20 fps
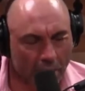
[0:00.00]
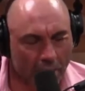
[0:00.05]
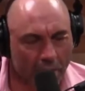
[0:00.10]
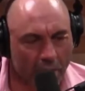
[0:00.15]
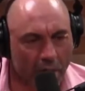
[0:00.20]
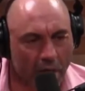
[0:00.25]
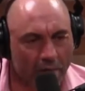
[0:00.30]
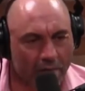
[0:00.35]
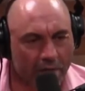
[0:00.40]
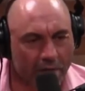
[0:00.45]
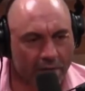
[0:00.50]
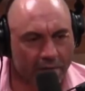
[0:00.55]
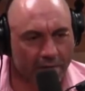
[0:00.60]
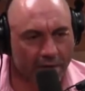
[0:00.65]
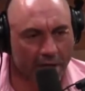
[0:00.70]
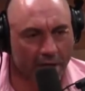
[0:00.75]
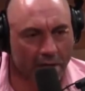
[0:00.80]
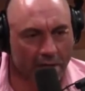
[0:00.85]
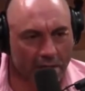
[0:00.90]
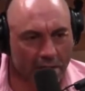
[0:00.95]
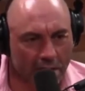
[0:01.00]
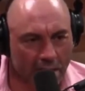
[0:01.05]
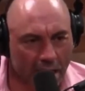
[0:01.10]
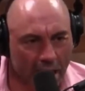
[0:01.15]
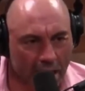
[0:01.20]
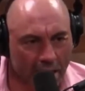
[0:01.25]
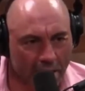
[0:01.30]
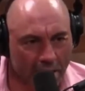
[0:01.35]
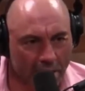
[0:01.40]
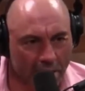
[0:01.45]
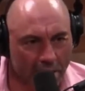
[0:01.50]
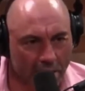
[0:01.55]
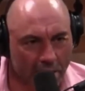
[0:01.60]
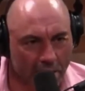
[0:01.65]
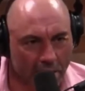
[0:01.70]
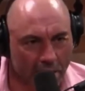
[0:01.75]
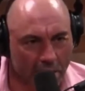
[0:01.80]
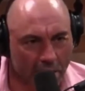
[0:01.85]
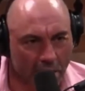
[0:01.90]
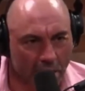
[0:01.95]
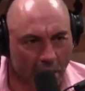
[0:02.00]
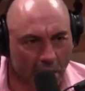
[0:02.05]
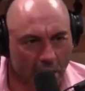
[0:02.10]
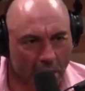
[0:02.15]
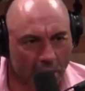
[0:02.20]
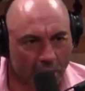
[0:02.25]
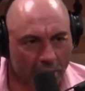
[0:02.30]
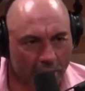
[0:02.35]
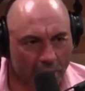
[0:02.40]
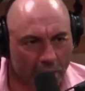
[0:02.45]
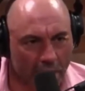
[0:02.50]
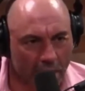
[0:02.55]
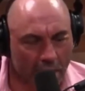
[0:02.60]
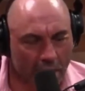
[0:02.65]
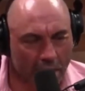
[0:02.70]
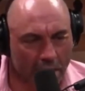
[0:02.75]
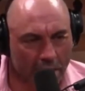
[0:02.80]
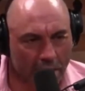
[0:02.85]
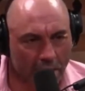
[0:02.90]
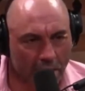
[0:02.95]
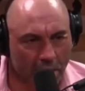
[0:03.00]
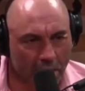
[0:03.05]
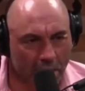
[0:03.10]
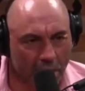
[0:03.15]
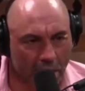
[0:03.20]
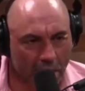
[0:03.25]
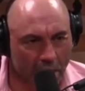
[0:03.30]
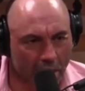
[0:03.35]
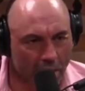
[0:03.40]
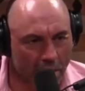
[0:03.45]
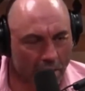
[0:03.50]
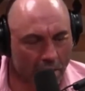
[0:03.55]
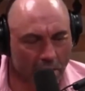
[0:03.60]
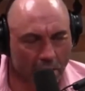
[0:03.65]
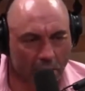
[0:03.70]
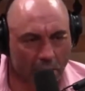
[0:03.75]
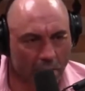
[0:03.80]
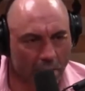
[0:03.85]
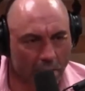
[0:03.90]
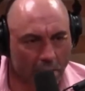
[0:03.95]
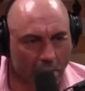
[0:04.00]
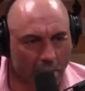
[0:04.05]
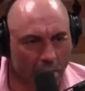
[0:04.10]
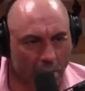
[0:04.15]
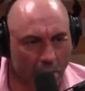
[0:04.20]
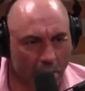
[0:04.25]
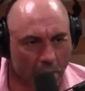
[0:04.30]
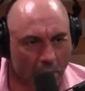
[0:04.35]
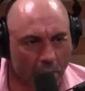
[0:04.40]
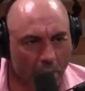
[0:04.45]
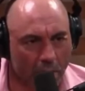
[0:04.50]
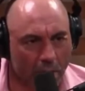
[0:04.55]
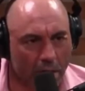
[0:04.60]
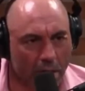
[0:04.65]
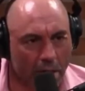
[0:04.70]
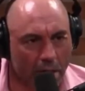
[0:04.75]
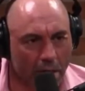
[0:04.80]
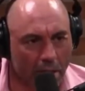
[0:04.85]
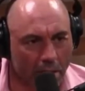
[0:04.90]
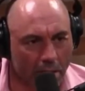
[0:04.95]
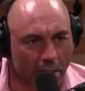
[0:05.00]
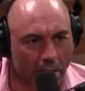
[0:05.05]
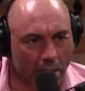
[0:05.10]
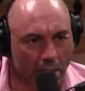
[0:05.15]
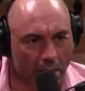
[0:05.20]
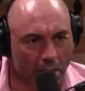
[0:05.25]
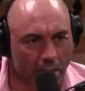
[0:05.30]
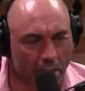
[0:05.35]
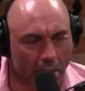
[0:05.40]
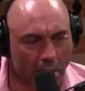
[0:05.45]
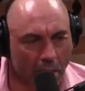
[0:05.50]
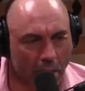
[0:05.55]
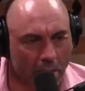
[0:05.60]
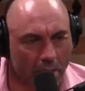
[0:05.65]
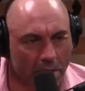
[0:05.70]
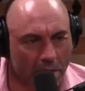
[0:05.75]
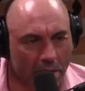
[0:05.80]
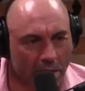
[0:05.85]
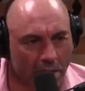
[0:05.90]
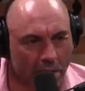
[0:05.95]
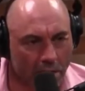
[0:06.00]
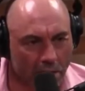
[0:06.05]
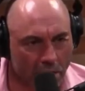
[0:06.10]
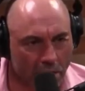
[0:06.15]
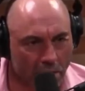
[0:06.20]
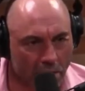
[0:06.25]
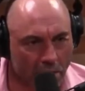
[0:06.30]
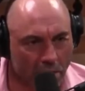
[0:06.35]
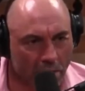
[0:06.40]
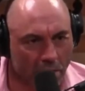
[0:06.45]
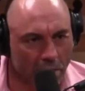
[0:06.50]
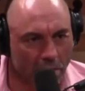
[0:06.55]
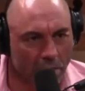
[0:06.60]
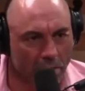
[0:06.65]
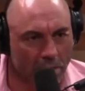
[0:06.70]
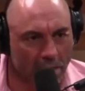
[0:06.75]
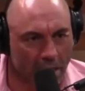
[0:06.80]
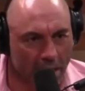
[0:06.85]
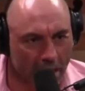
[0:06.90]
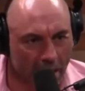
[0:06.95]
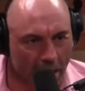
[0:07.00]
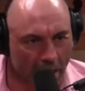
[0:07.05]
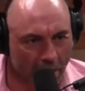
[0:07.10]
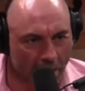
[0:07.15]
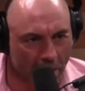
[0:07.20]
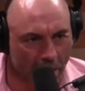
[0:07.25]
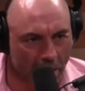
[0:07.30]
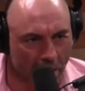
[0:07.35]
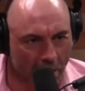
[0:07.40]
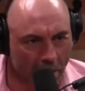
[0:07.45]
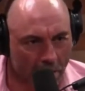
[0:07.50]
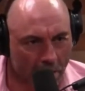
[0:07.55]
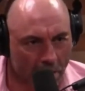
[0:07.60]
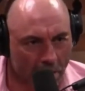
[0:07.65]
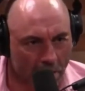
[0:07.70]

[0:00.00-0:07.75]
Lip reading: If you have this fatalistic attitude and you feel like it's going, we're in almost like a doomsday countdown.